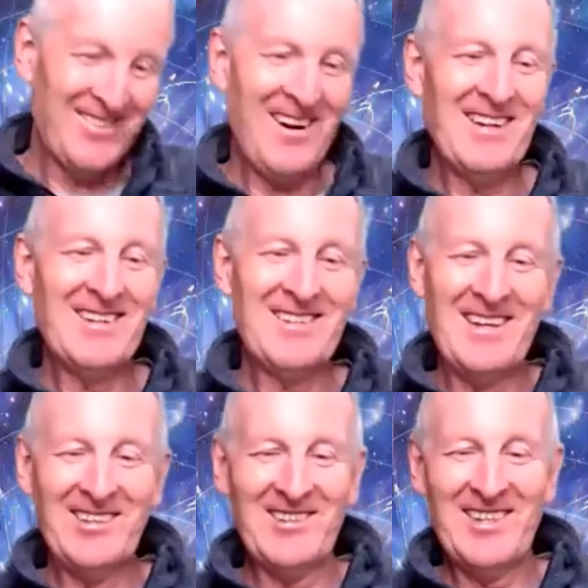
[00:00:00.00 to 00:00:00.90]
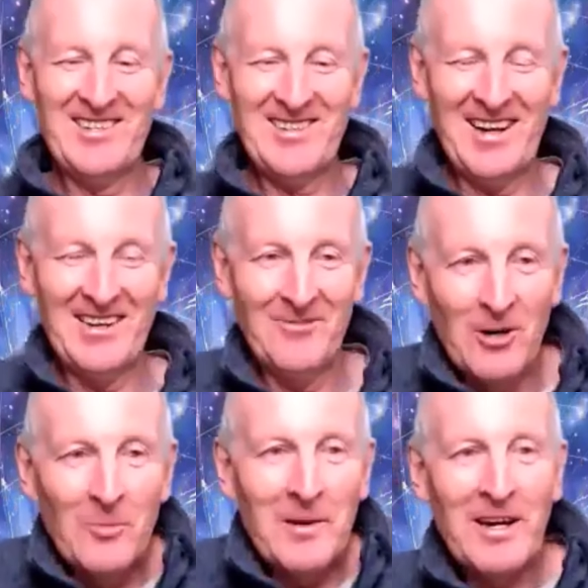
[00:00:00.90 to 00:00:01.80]
Train your senses and it
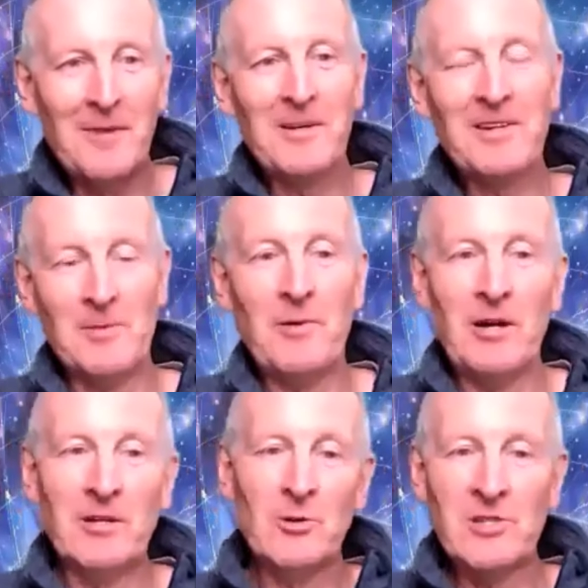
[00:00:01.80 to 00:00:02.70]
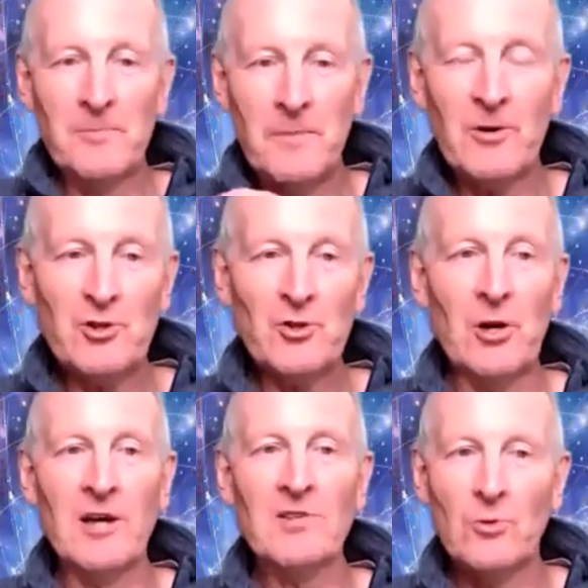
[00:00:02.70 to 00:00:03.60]
will become easier, but your spiritual
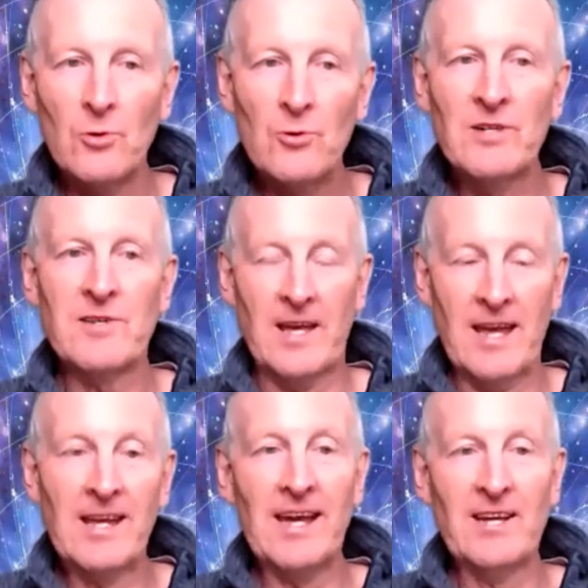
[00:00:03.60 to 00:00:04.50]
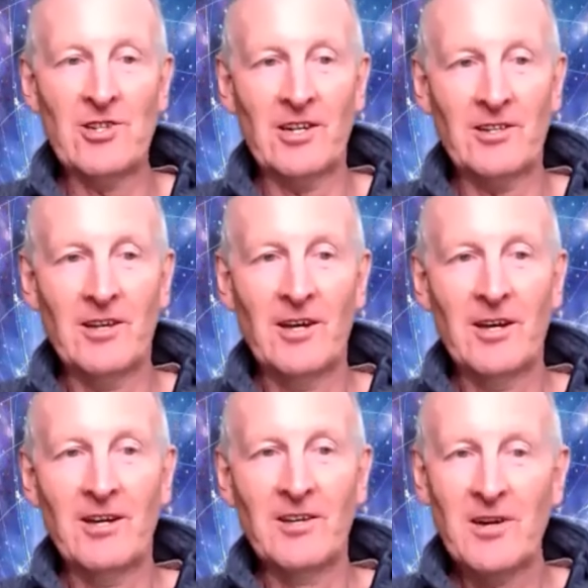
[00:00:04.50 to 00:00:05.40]
eyes are always engaging.
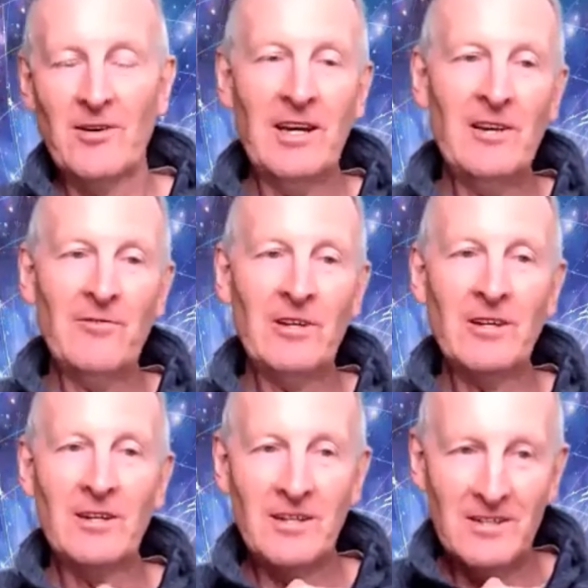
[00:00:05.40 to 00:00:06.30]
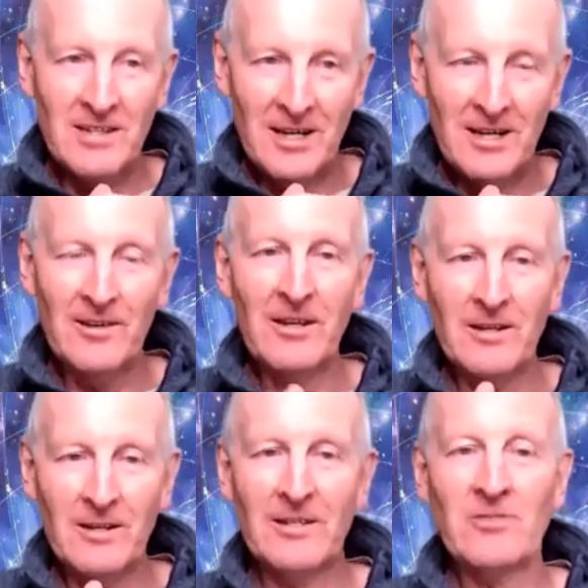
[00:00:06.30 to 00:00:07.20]
So even yeah. uh,
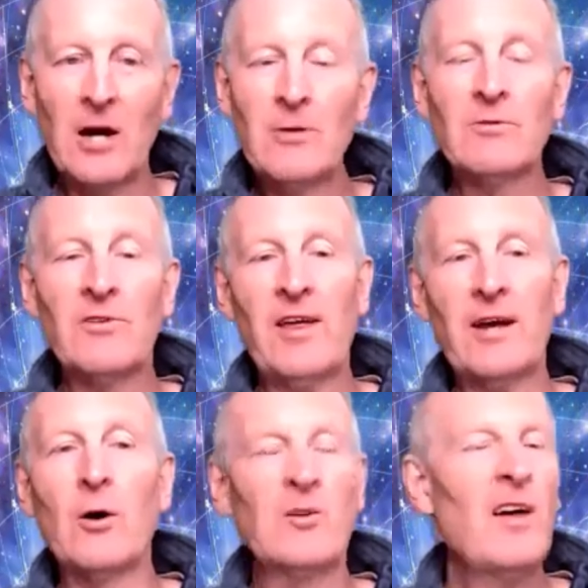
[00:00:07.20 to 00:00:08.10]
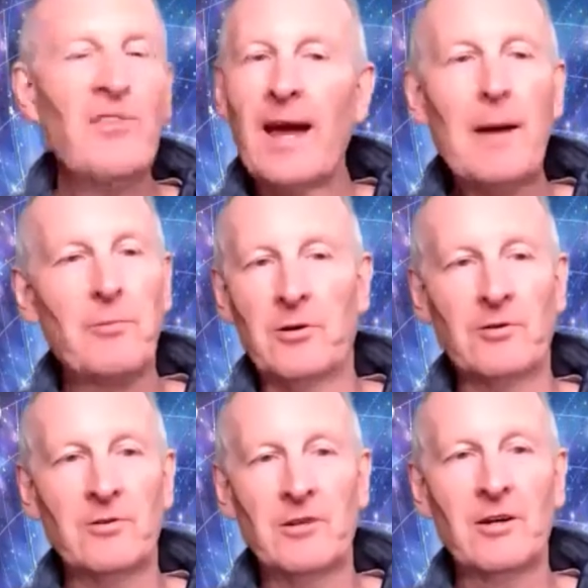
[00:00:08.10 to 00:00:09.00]
it, it, don't think, oh, nothing
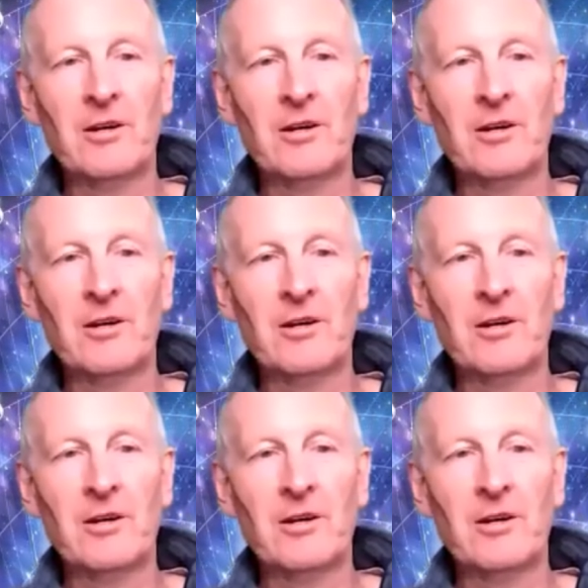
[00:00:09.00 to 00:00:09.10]
happened.